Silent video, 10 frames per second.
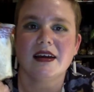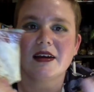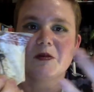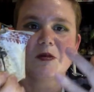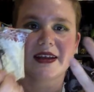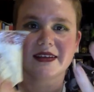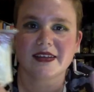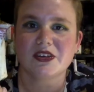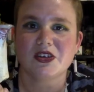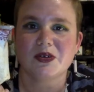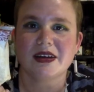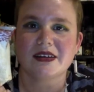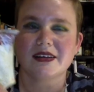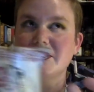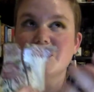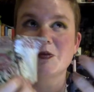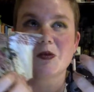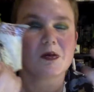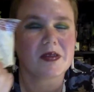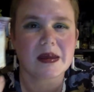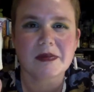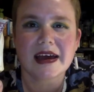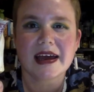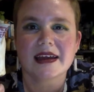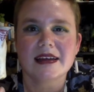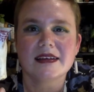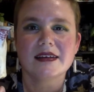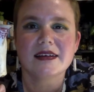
and where did they do it, and what were they paid?